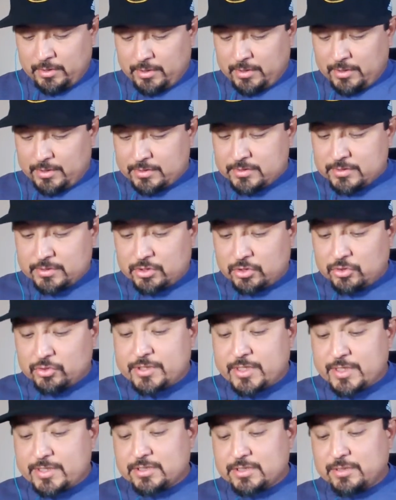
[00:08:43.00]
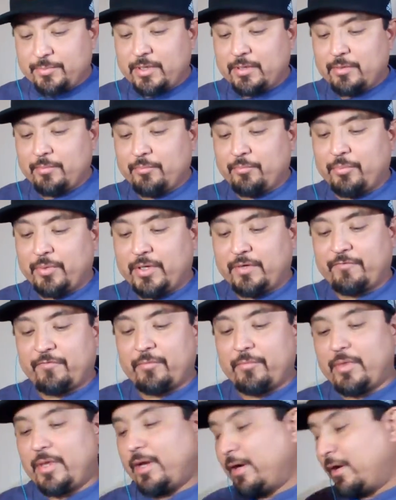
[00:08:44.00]
it's the New Testament, but
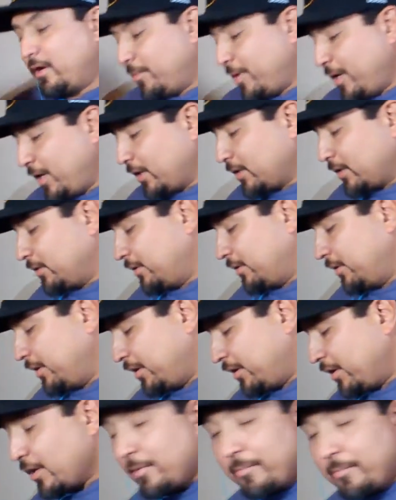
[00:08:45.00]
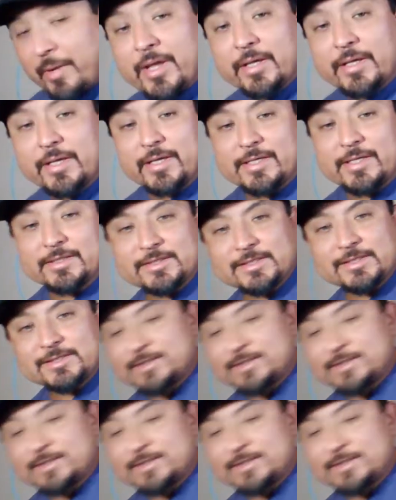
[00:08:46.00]
from the Aramaic. Now, Aramaic is a